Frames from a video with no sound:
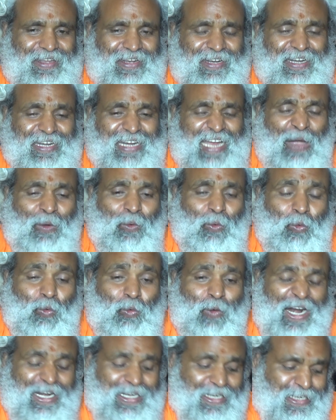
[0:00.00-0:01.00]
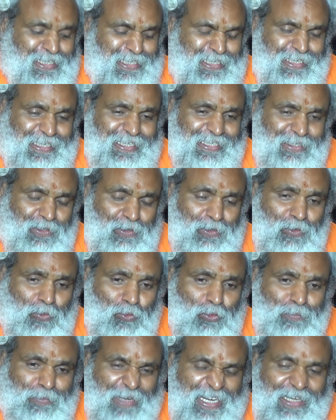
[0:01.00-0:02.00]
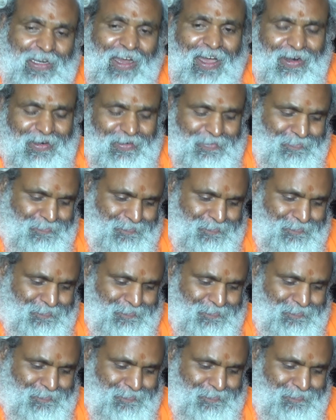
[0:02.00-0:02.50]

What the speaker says: now what need to be done?